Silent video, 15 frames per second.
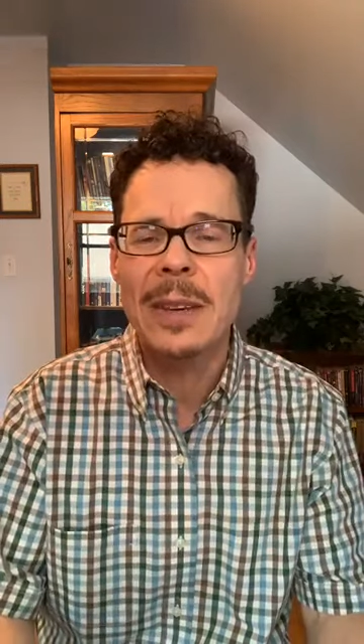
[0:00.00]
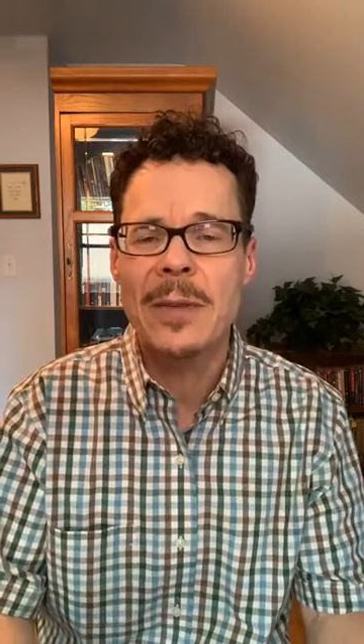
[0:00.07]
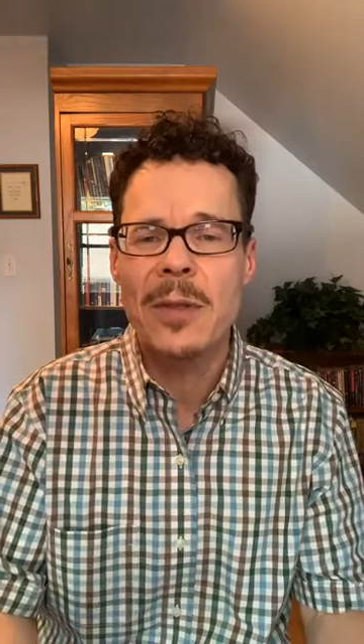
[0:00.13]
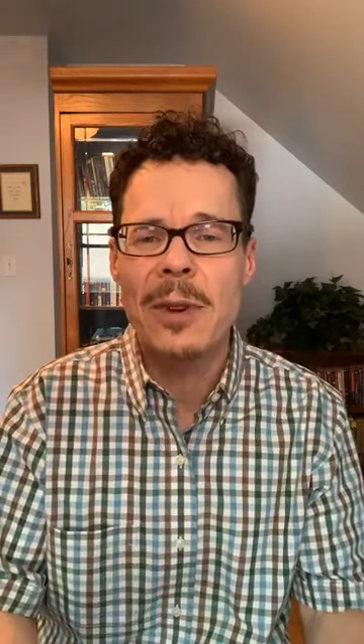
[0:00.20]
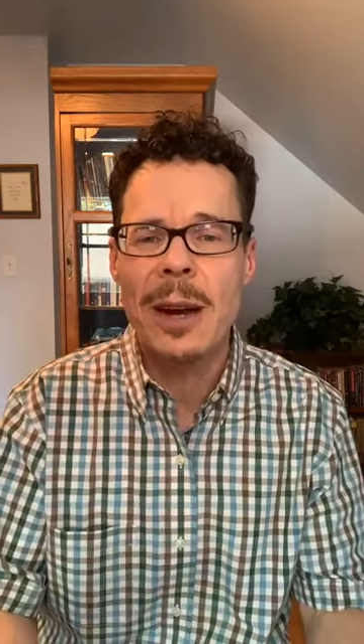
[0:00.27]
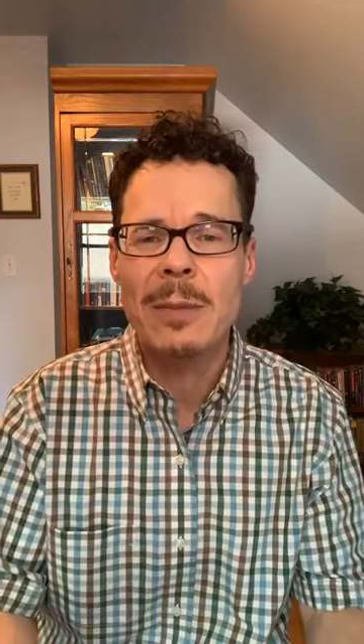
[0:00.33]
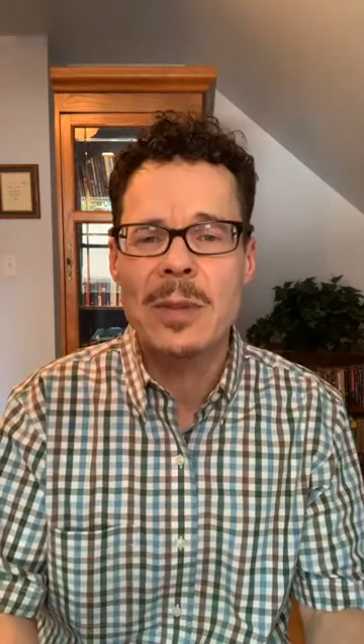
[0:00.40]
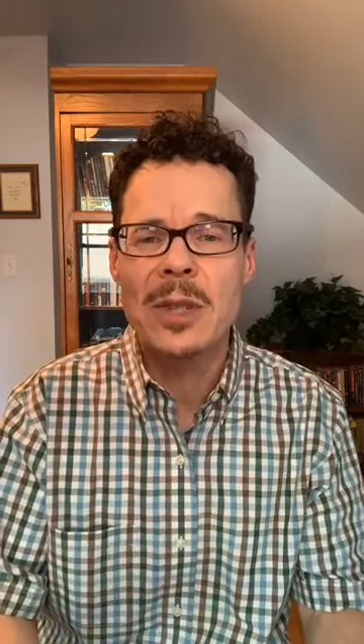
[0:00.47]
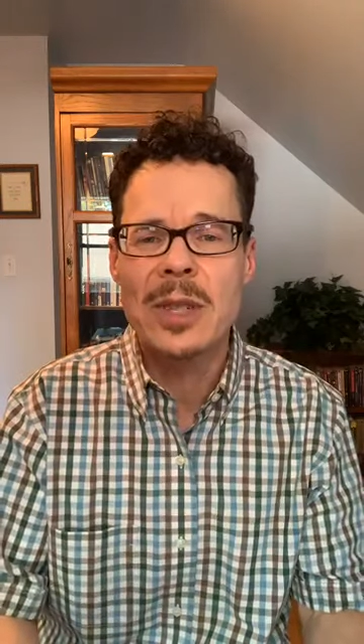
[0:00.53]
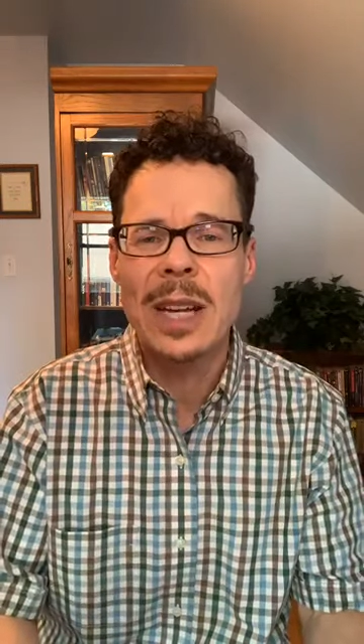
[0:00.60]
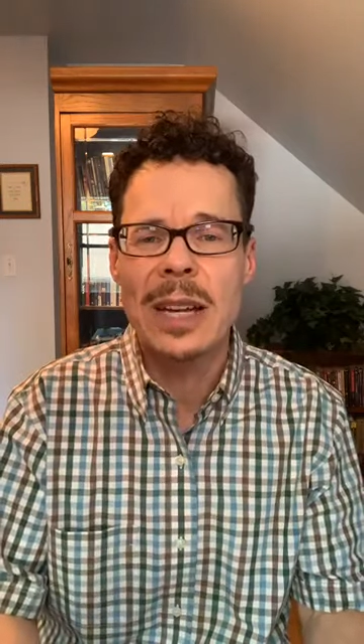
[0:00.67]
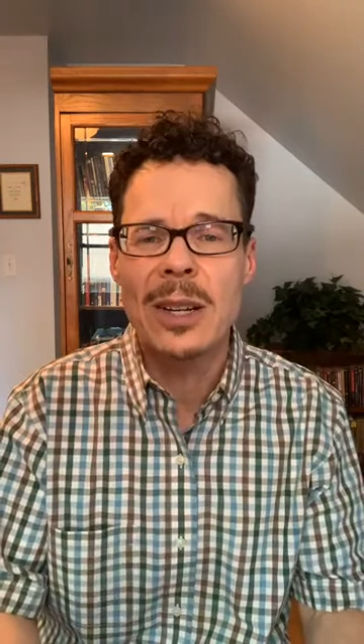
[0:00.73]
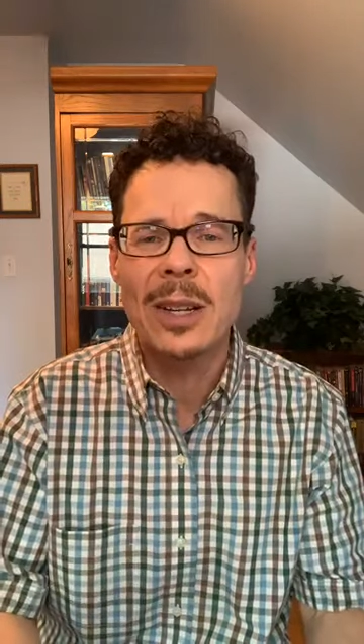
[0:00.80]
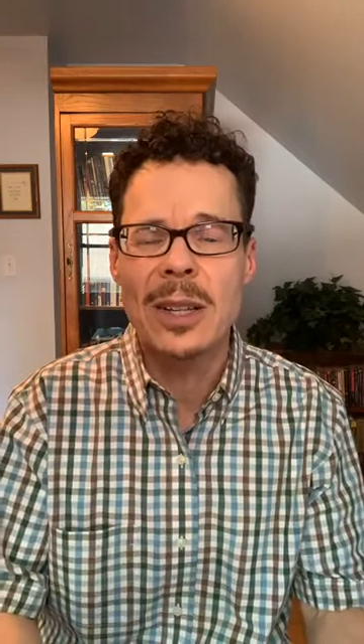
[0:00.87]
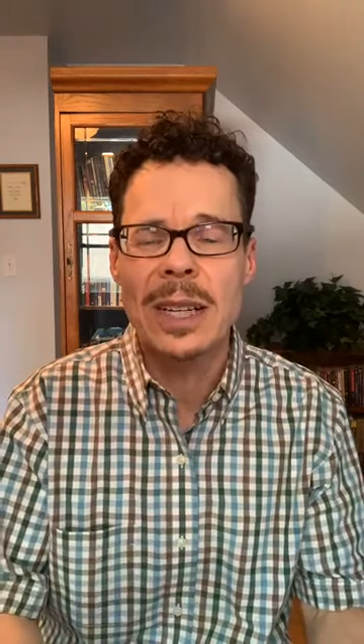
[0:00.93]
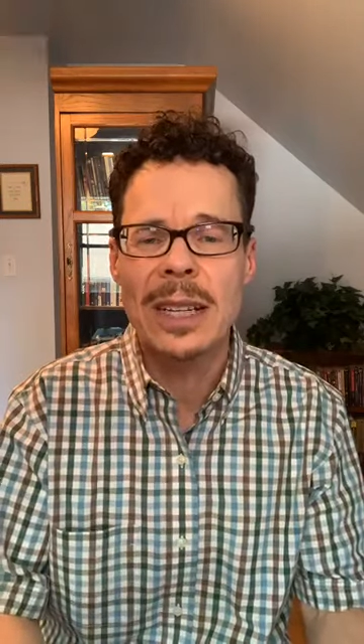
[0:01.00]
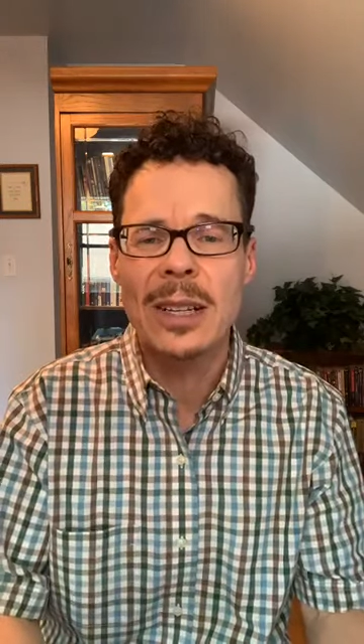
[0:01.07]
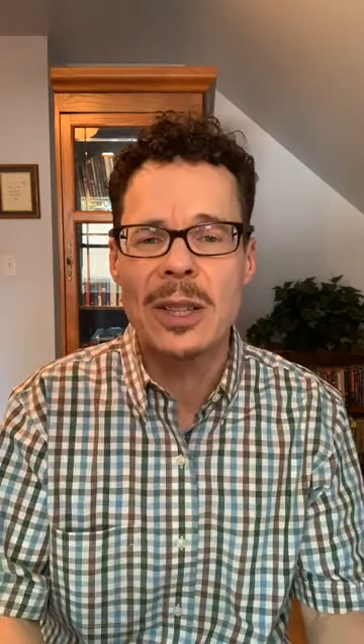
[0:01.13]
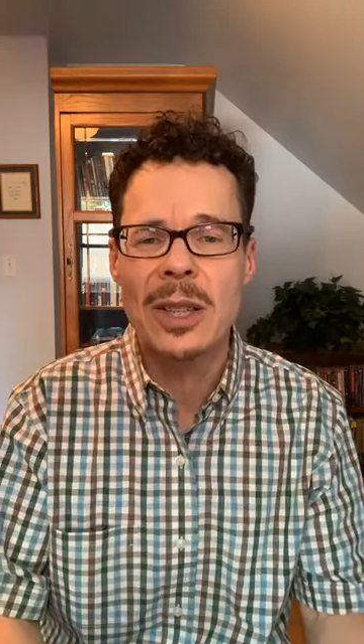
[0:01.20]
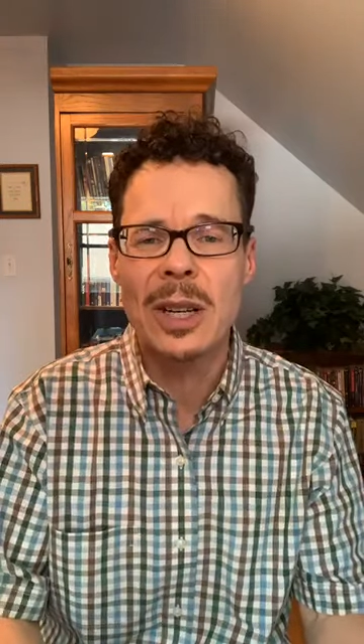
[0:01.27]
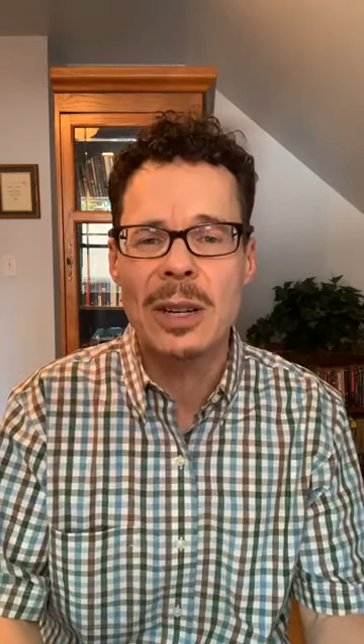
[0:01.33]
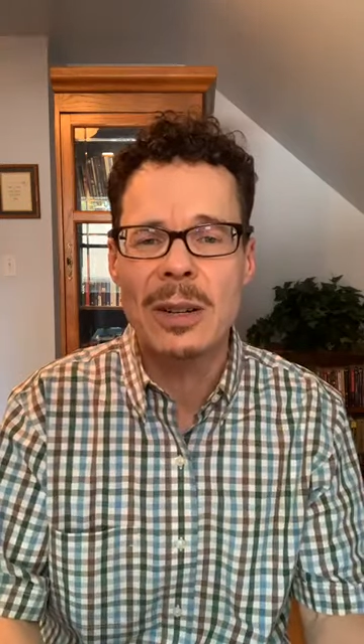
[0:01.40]
for I'm gentle
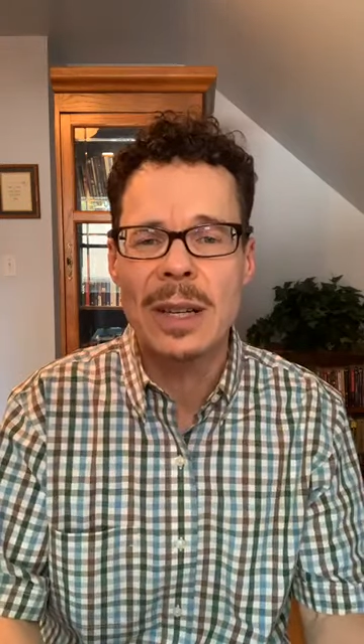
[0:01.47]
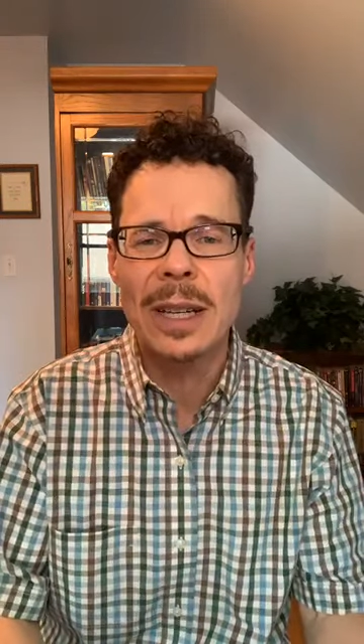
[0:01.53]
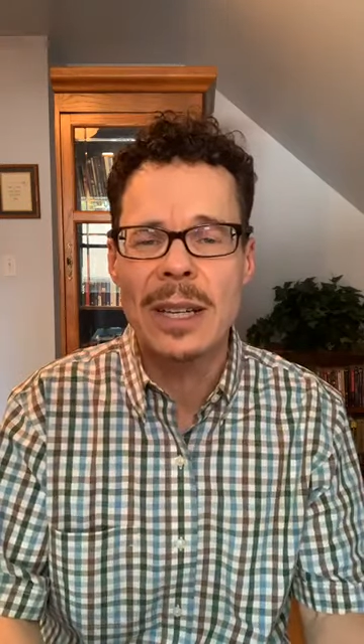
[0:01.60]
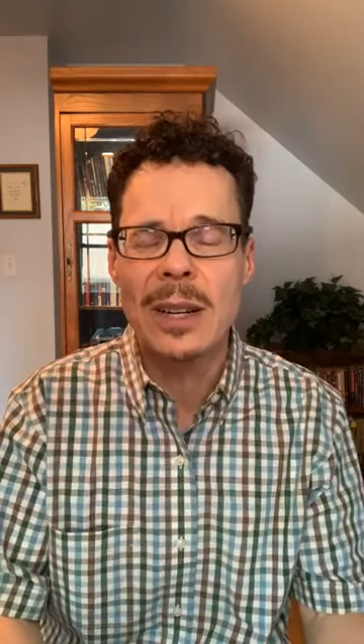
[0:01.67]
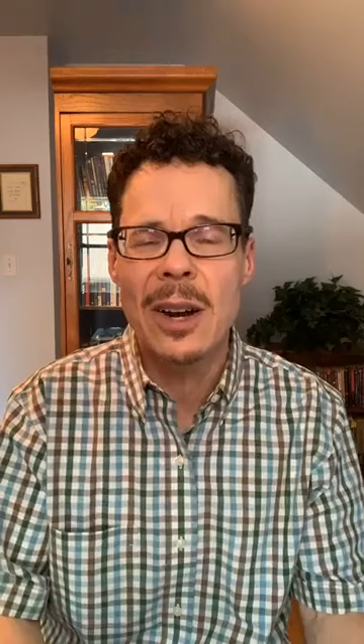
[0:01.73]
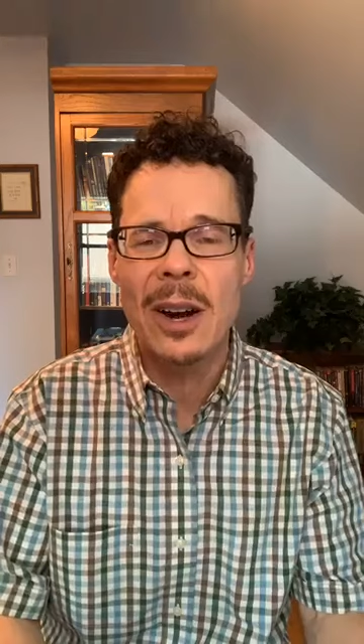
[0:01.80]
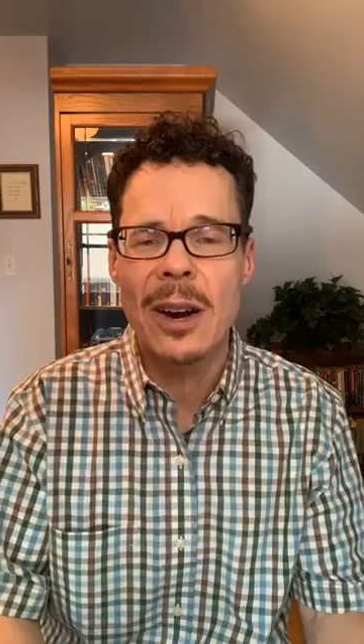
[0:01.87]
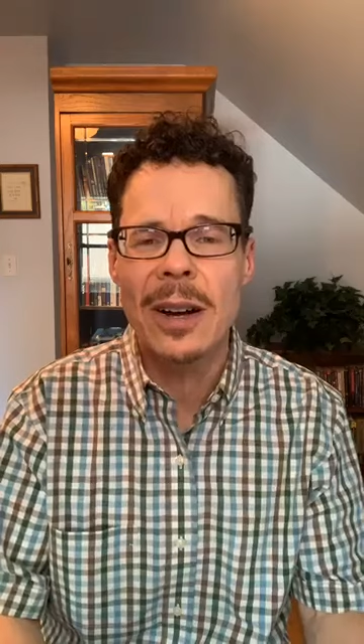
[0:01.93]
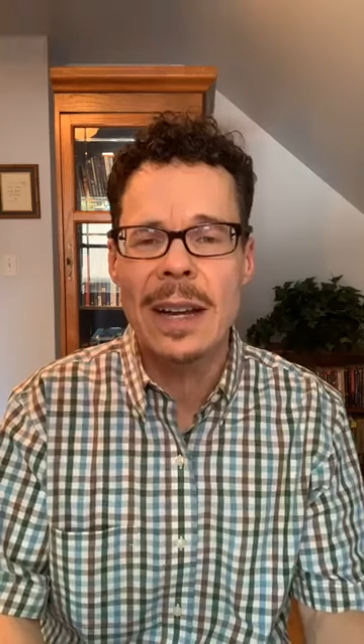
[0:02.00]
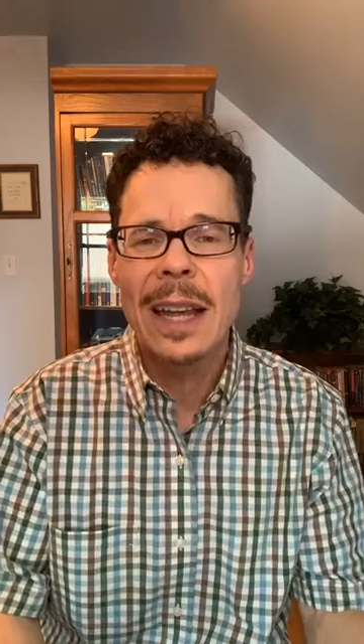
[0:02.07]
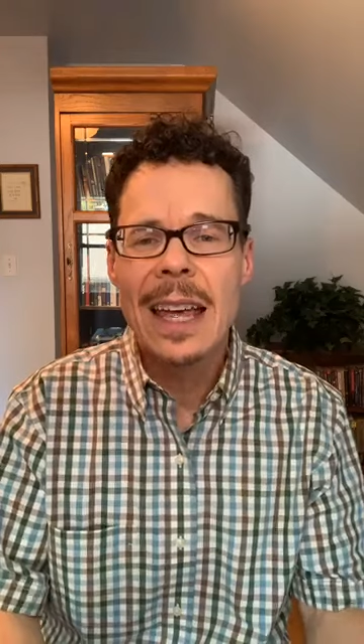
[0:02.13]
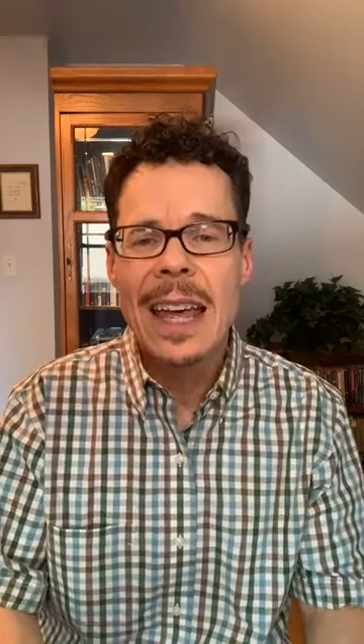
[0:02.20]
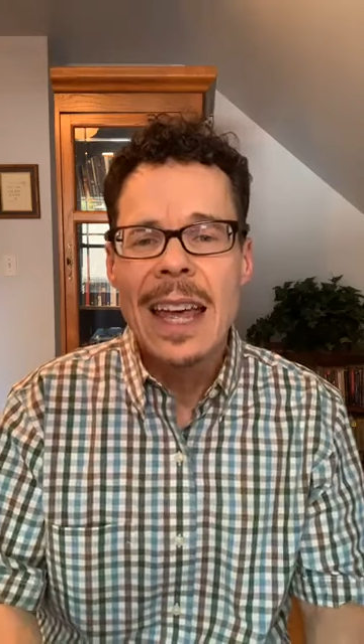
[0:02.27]
and lowly in heart."